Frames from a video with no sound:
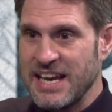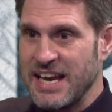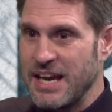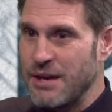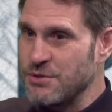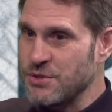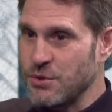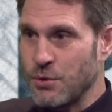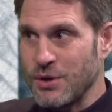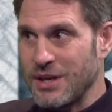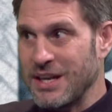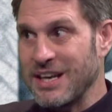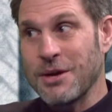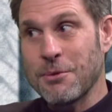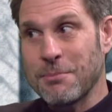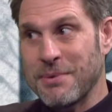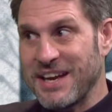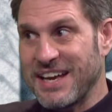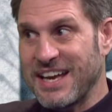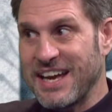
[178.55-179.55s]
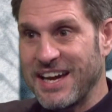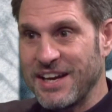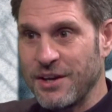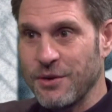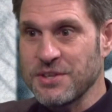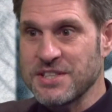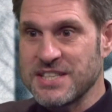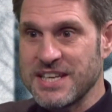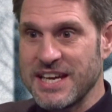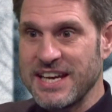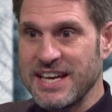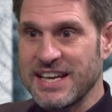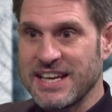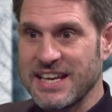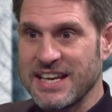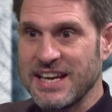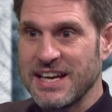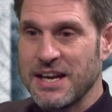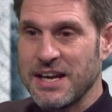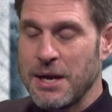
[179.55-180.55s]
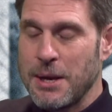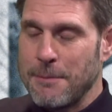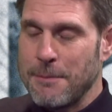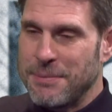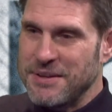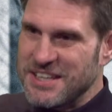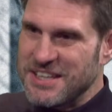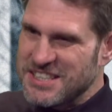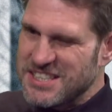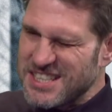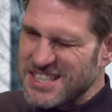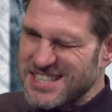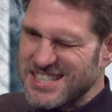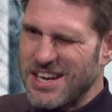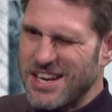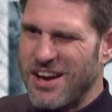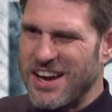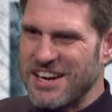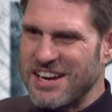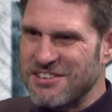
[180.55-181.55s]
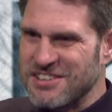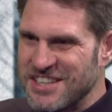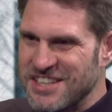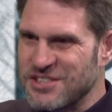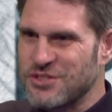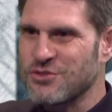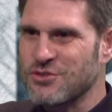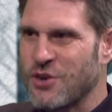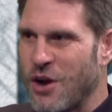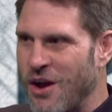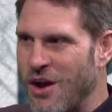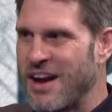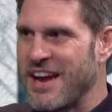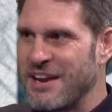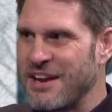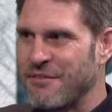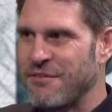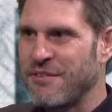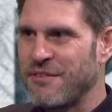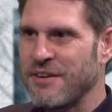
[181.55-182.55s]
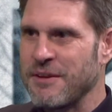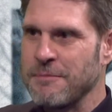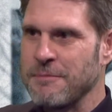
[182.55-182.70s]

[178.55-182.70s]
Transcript: It was all a little bit chaotic, but the desire and the drive